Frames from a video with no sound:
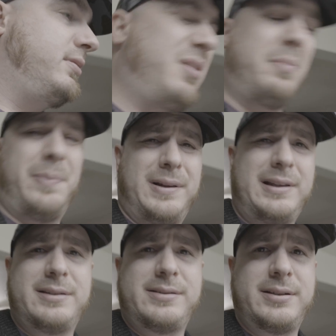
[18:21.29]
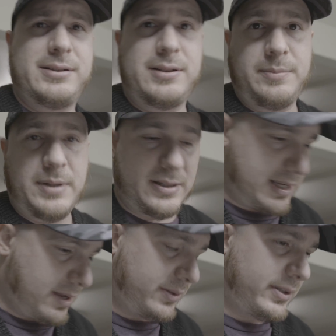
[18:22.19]
complete system that's
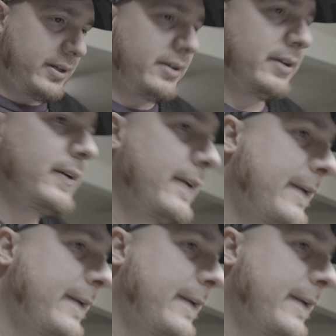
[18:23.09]
out there.